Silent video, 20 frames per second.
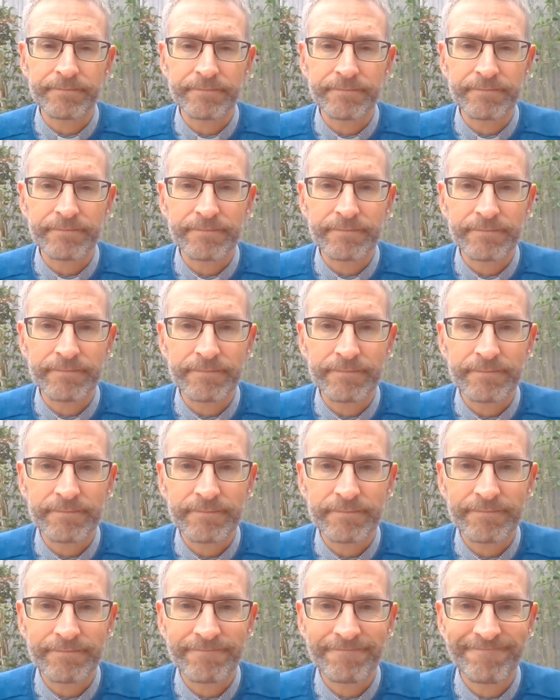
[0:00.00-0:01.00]

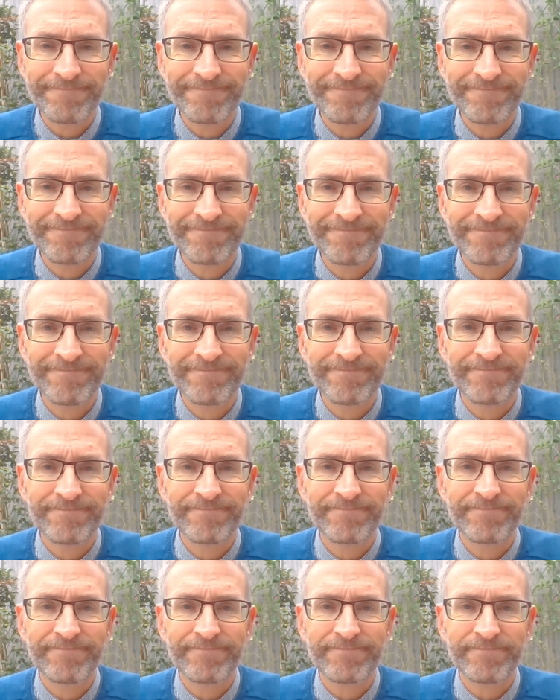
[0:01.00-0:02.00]

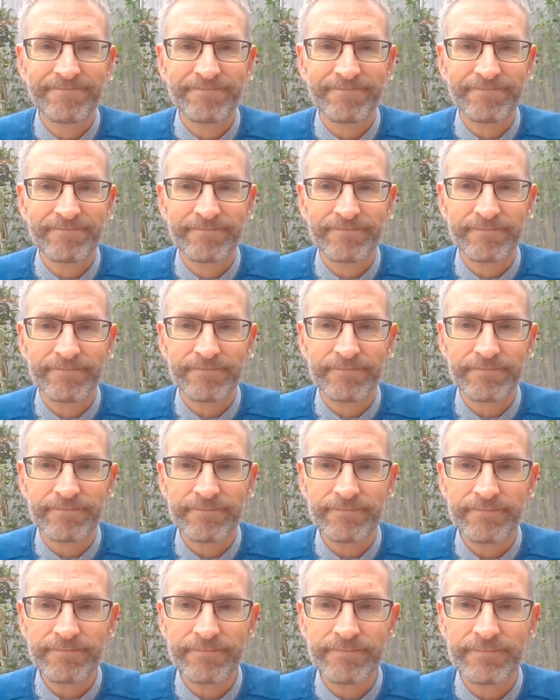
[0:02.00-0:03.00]

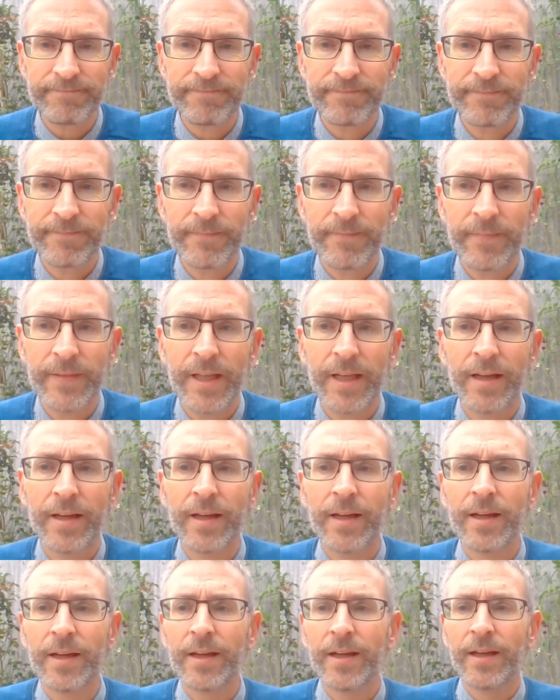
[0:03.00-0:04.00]
(no one is talking)